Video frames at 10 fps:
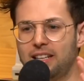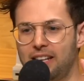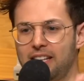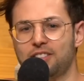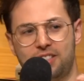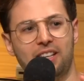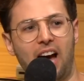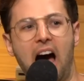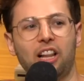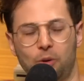an instant
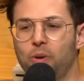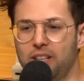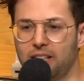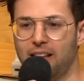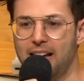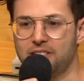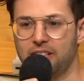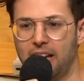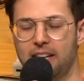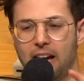Halloween
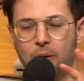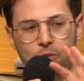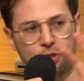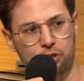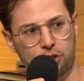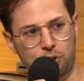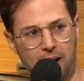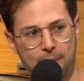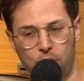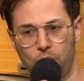classic. And to
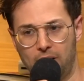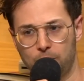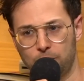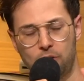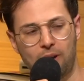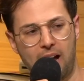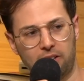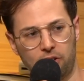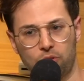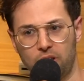describe the whole album, you got a
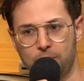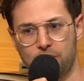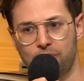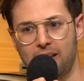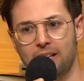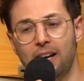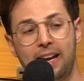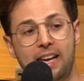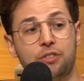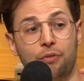little glimpse of it.
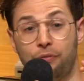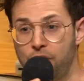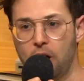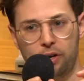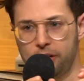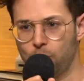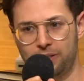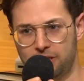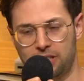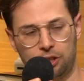It's very
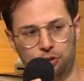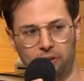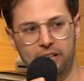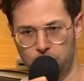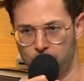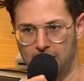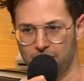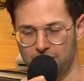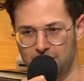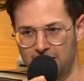quintessential late
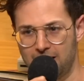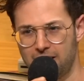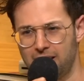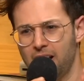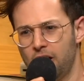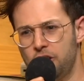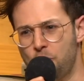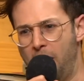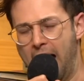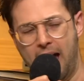2000s indie.
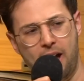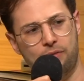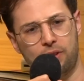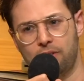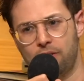You have